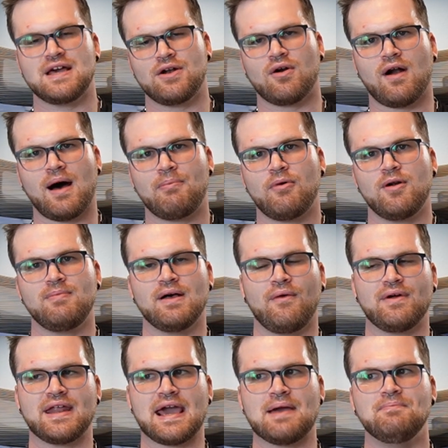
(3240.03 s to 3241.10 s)

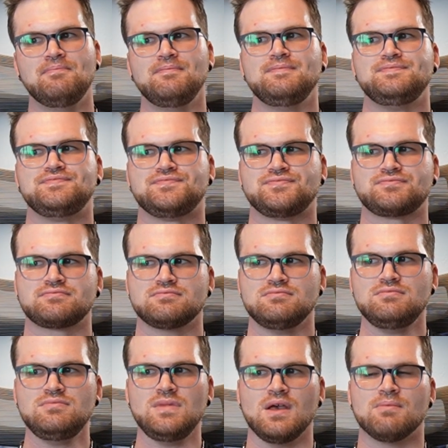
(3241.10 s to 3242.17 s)
interoperability.
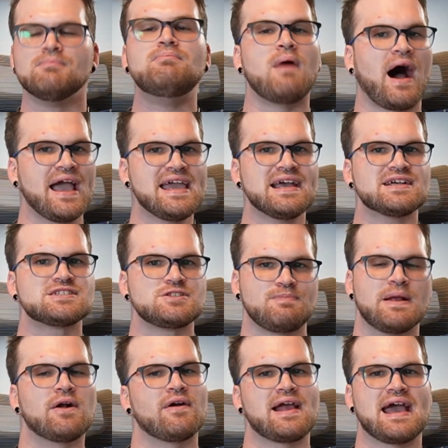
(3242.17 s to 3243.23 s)
My
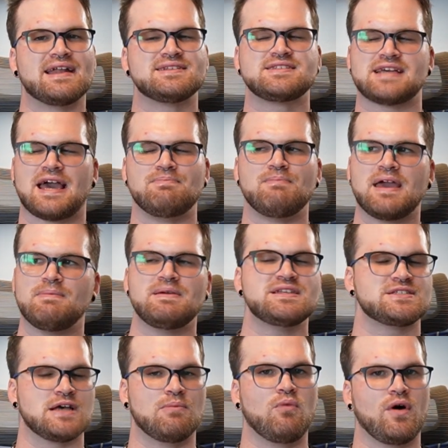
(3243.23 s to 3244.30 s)
experience, and maybe
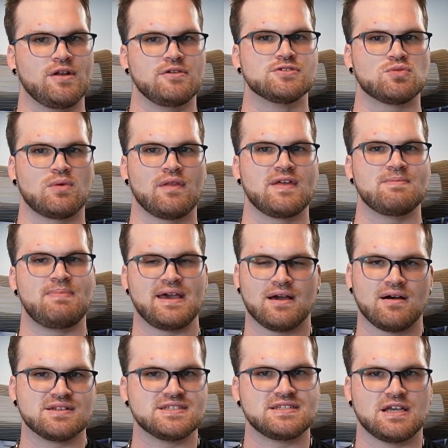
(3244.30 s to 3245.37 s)
someone who's really big
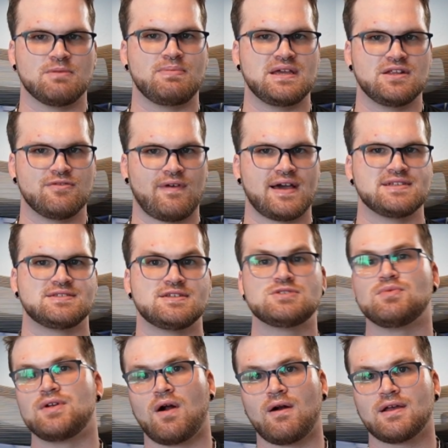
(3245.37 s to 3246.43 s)
on Zigbee devices
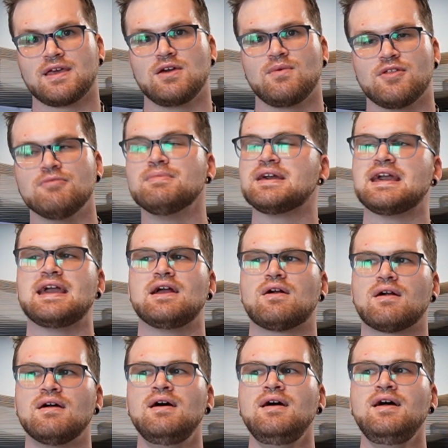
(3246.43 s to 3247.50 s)
would argue with me here,